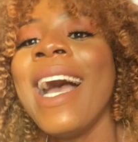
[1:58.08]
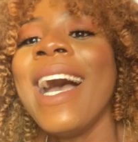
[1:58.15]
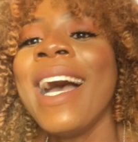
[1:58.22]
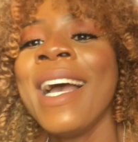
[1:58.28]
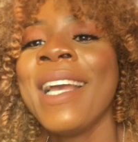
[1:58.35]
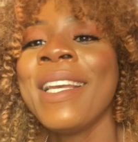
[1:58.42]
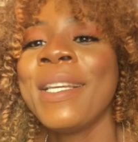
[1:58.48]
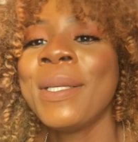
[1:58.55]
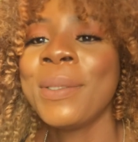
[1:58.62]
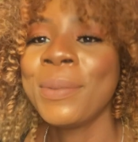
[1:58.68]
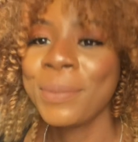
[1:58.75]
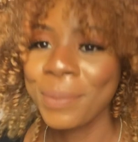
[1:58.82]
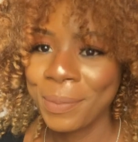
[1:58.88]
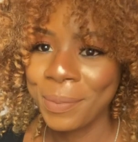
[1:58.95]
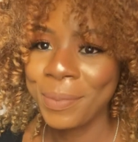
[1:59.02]
I
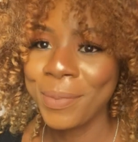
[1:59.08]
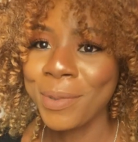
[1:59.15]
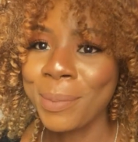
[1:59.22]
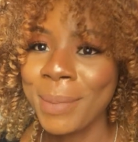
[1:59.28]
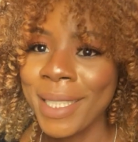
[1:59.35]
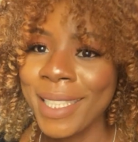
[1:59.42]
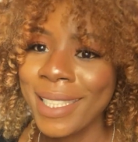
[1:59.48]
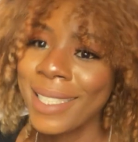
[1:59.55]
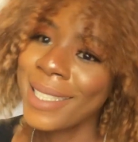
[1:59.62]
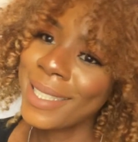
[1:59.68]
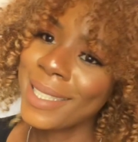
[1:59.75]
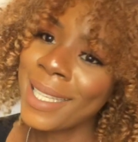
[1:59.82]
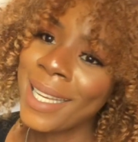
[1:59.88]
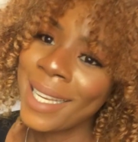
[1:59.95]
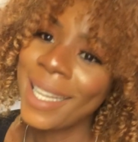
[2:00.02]
will make it
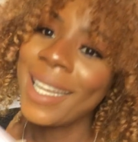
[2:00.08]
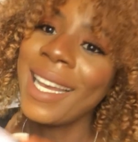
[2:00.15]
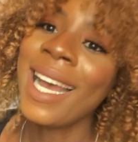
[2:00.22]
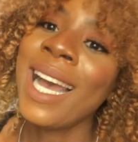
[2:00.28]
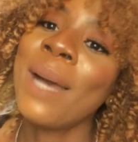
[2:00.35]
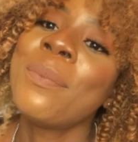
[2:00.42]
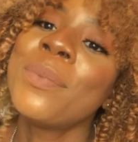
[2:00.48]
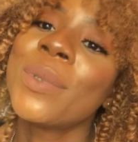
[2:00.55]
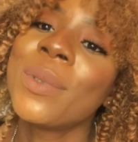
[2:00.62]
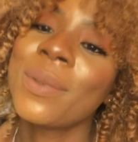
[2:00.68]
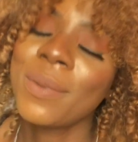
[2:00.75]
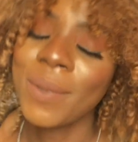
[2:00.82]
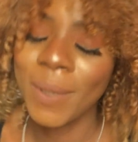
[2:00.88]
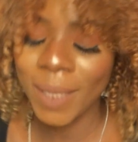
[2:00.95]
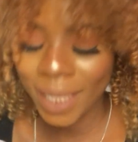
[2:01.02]
happen.
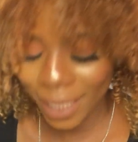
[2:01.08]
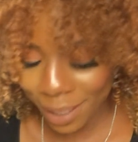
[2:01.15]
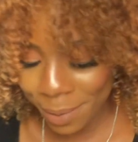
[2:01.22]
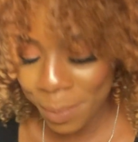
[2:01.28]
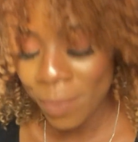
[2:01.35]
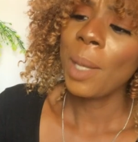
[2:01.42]
Okay,